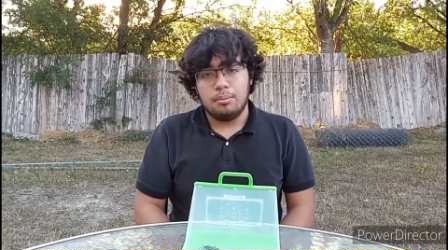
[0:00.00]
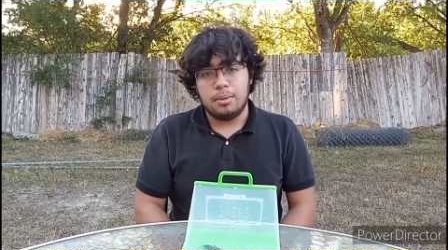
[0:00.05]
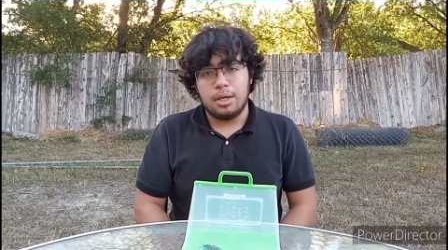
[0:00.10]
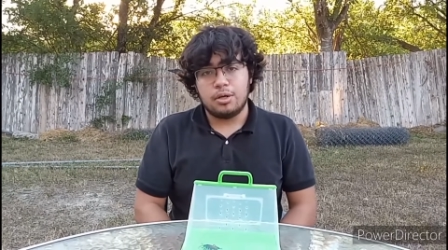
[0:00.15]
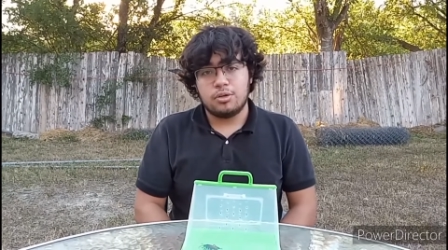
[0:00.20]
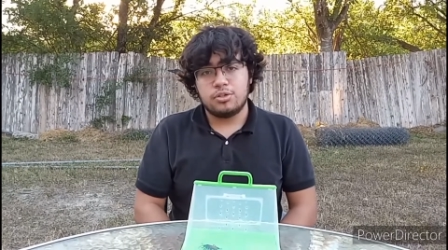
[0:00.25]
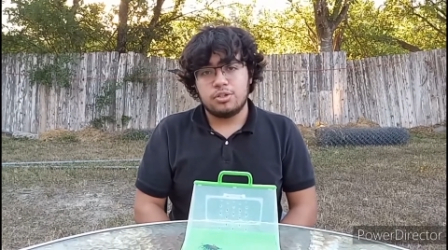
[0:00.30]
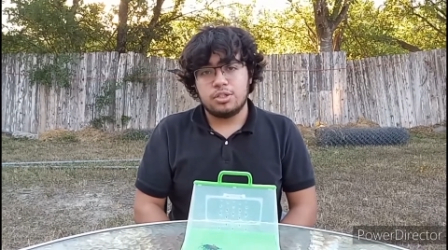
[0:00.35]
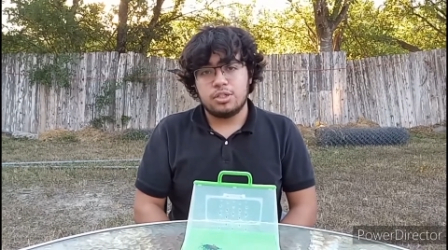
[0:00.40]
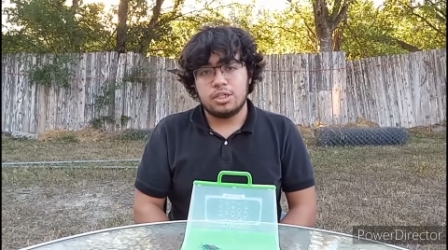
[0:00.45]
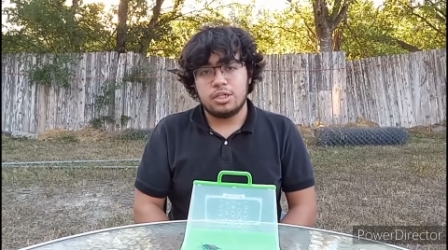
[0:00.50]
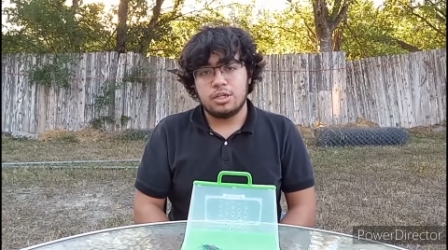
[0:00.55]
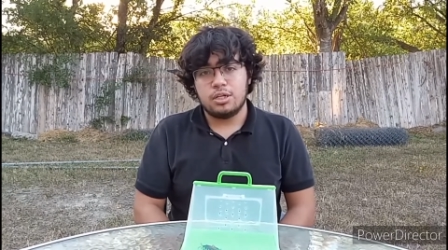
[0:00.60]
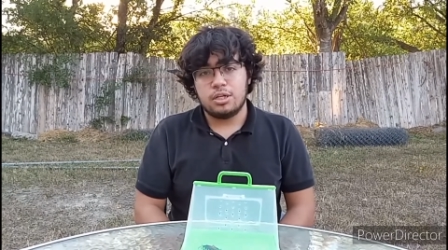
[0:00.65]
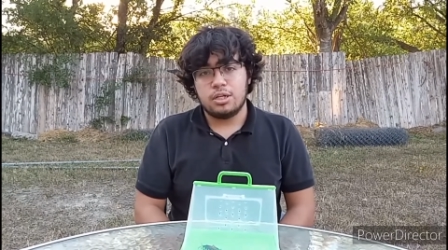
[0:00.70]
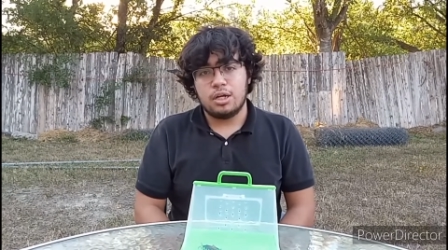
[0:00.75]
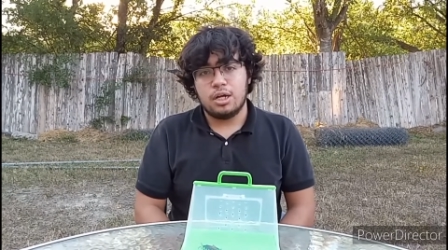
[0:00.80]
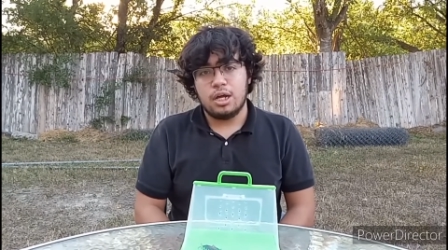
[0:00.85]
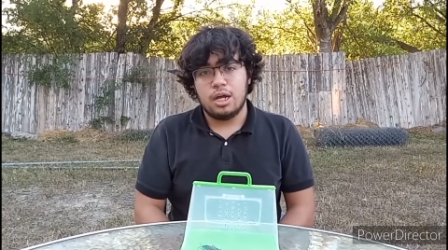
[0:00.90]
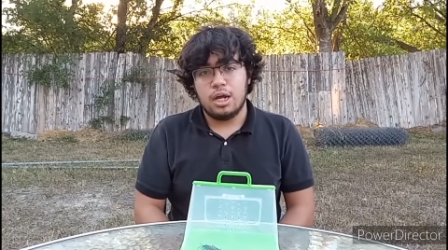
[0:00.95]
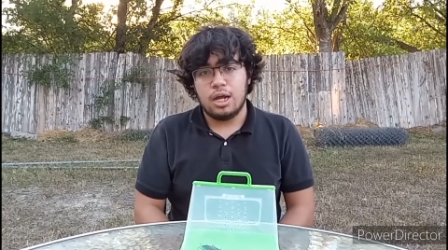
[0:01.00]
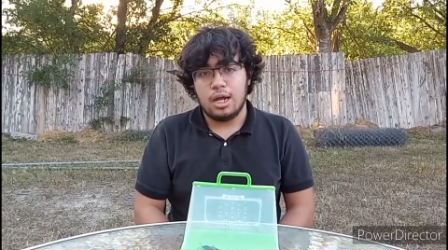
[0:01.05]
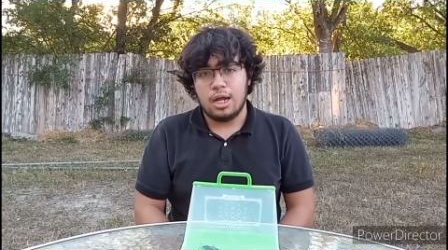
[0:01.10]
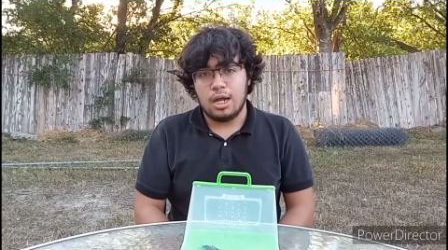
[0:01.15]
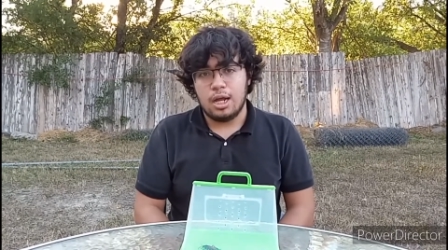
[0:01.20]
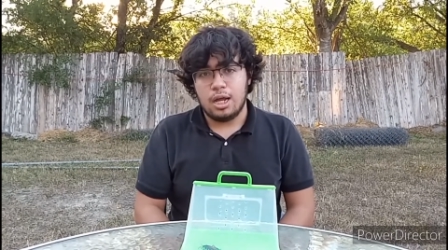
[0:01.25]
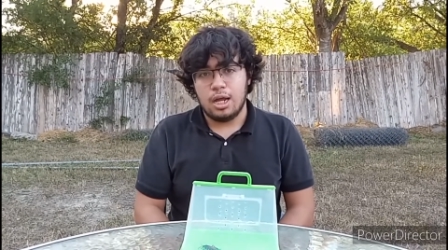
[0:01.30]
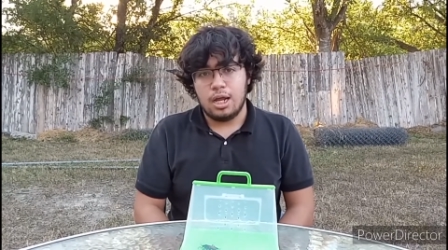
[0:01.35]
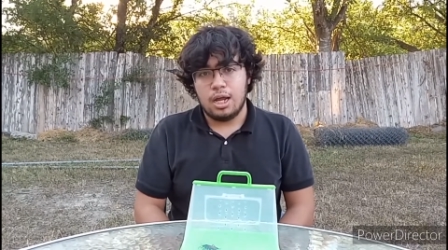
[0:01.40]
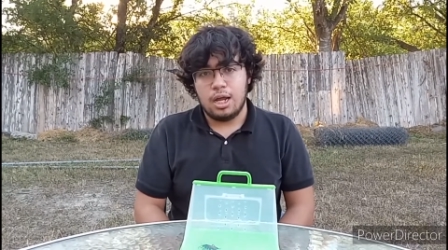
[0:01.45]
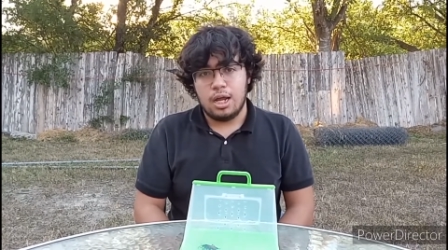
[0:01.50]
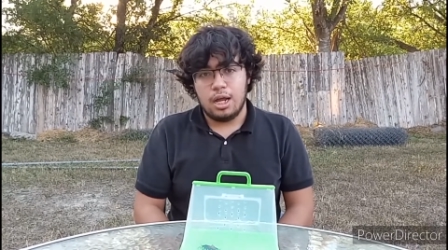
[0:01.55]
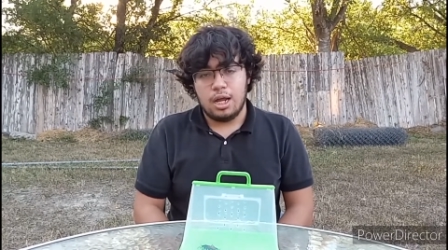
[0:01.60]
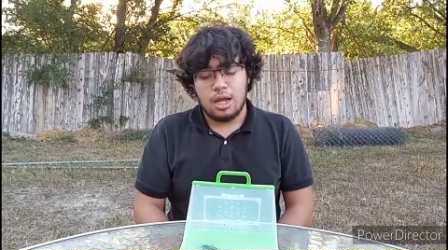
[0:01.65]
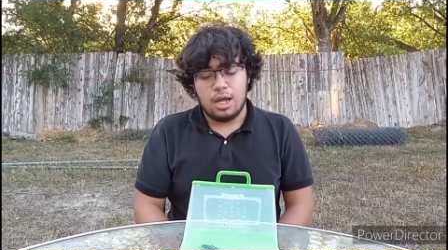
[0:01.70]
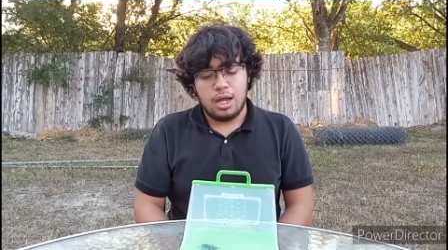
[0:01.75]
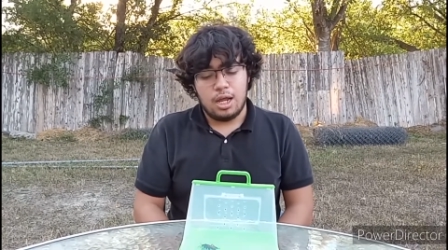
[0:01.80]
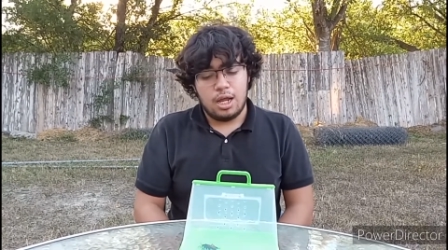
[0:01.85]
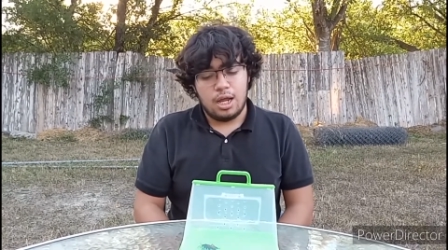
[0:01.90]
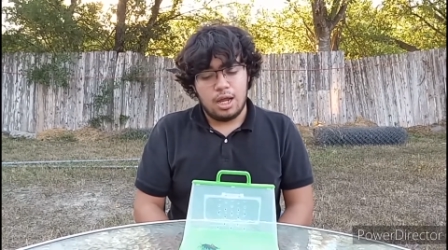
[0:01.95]
5 is here
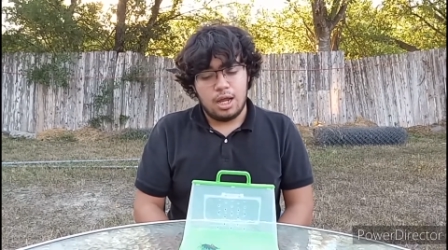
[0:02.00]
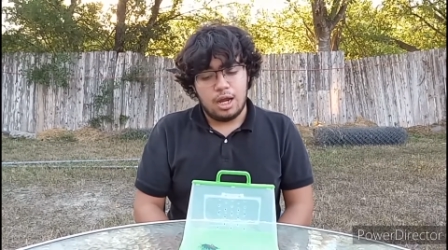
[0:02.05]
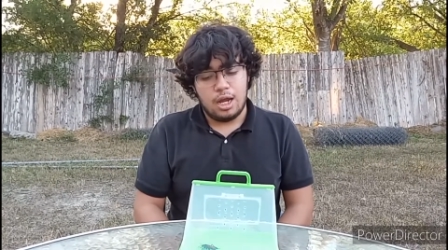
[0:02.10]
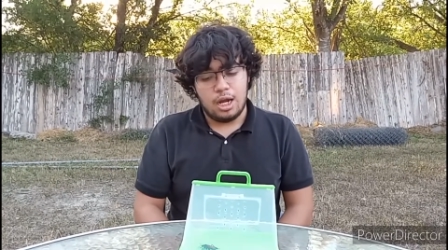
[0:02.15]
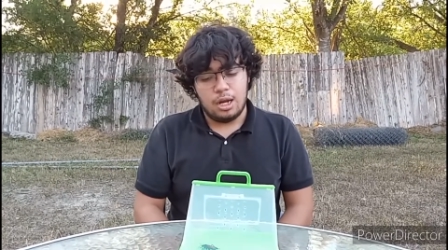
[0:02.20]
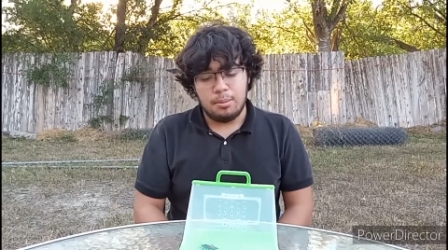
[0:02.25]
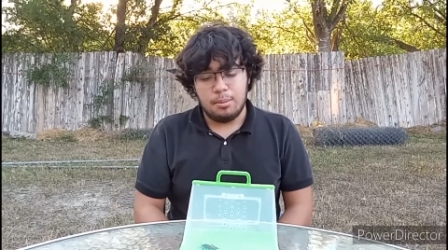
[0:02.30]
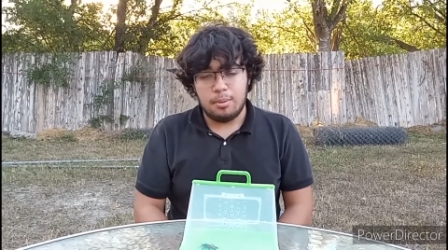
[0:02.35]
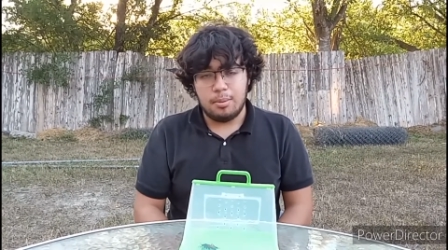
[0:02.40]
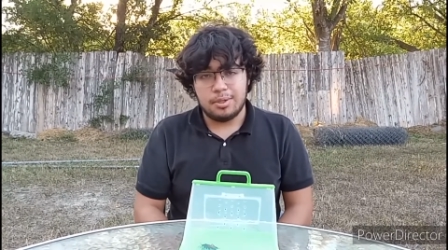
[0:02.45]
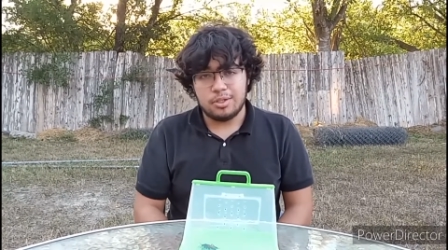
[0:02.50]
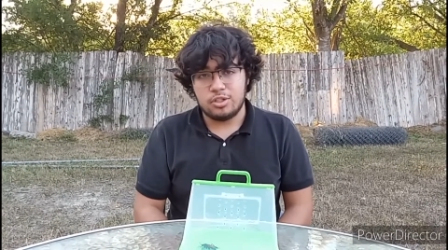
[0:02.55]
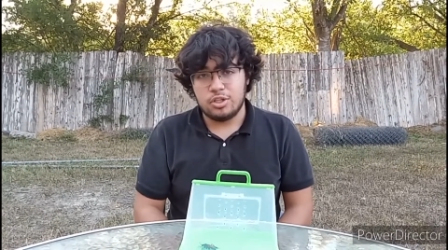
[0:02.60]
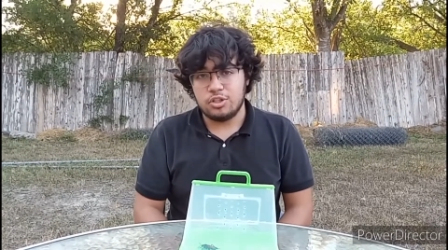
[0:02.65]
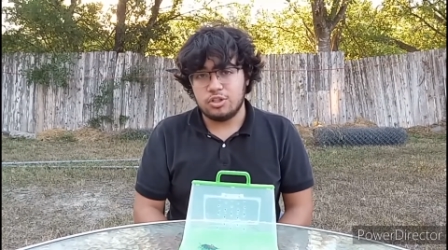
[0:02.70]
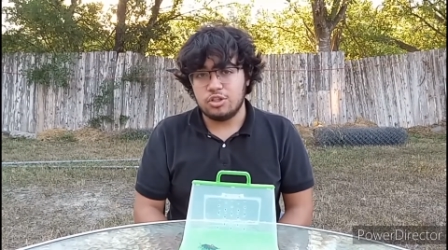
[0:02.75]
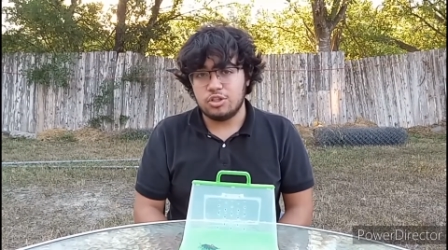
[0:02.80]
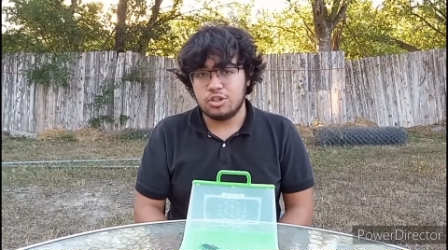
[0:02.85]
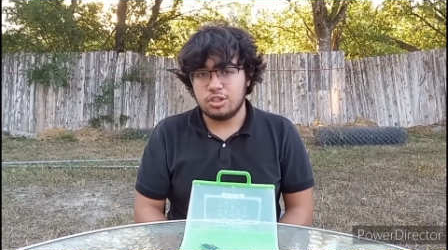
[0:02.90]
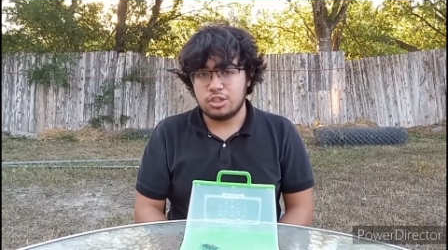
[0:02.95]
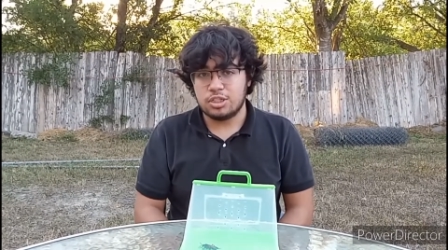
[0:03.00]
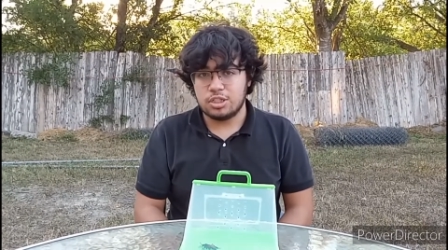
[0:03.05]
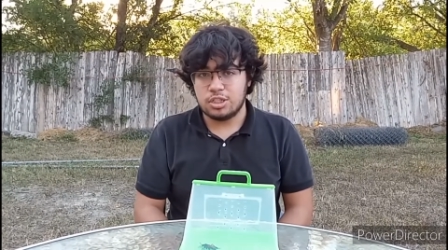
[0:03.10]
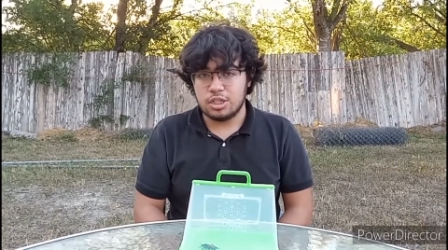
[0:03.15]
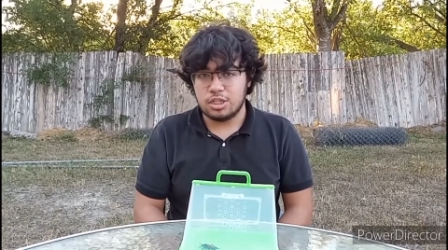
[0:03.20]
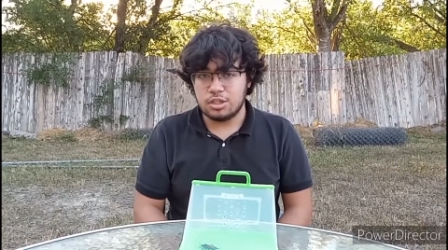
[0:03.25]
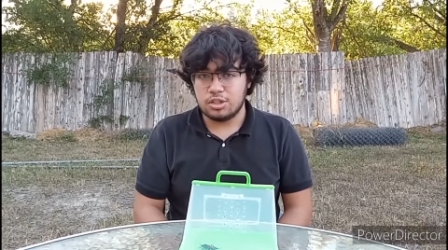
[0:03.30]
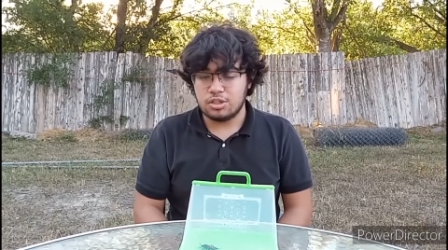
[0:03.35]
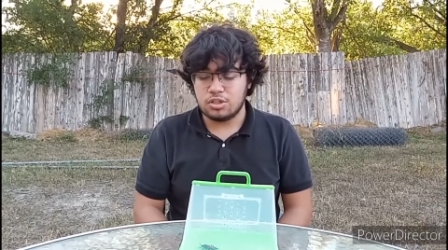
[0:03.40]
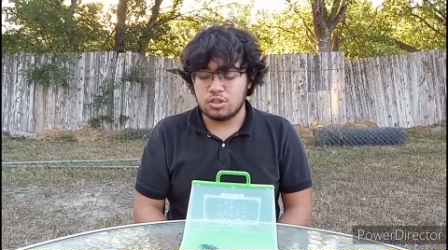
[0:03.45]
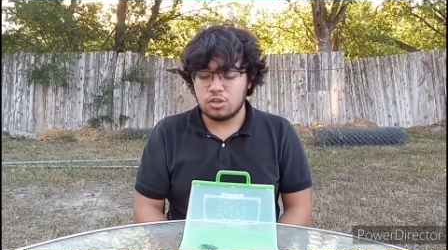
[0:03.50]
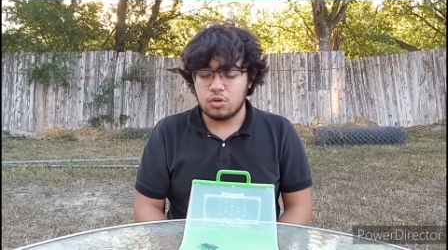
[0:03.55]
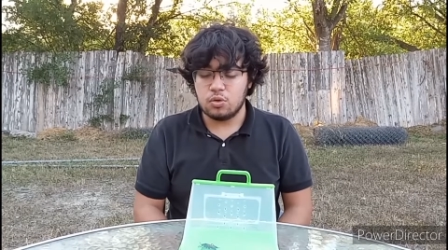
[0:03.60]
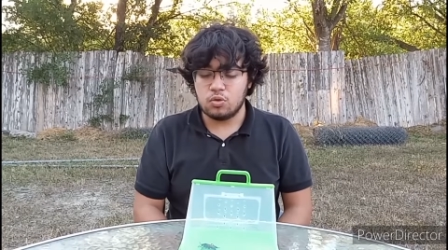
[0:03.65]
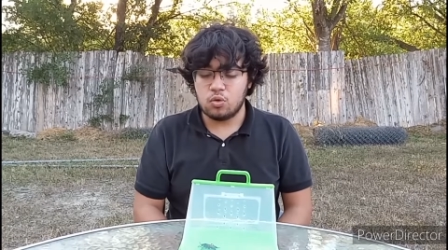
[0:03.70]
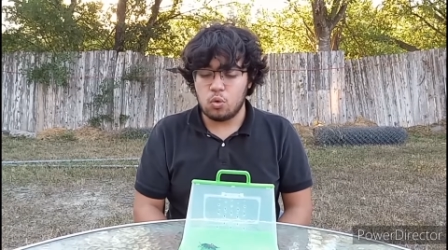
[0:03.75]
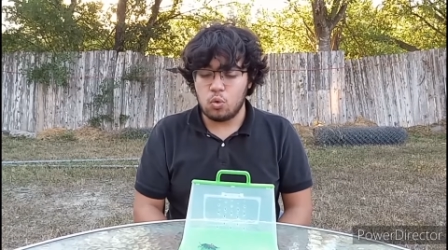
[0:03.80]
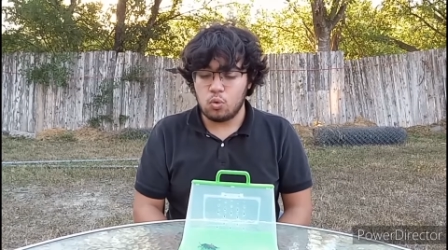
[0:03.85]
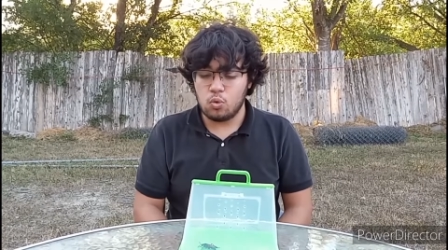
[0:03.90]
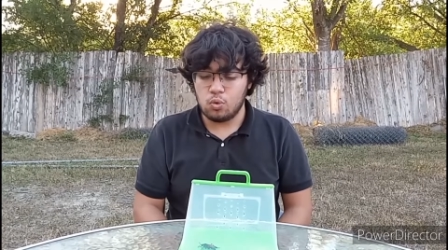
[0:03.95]
and I'm about to enter the sting
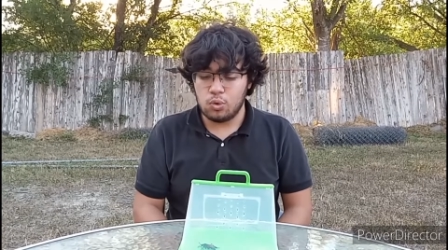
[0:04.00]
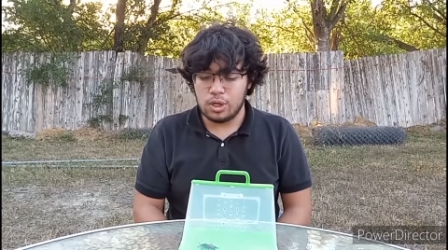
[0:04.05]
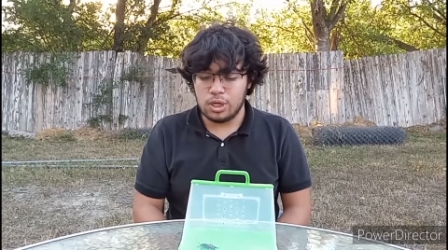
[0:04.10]
zone